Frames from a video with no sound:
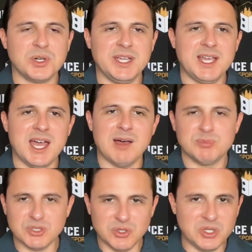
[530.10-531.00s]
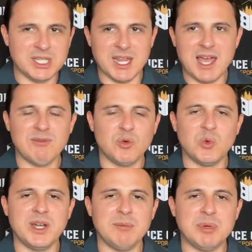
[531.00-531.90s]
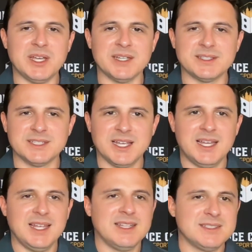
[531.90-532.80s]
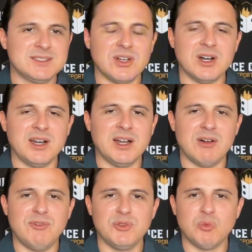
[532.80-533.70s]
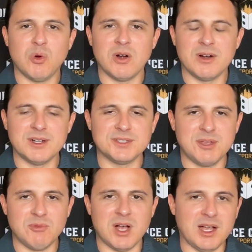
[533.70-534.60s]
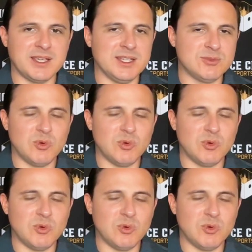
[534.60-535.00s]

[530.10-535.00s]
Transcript: recap so you can have the winning picks. Starting off with Warriors and Rockets.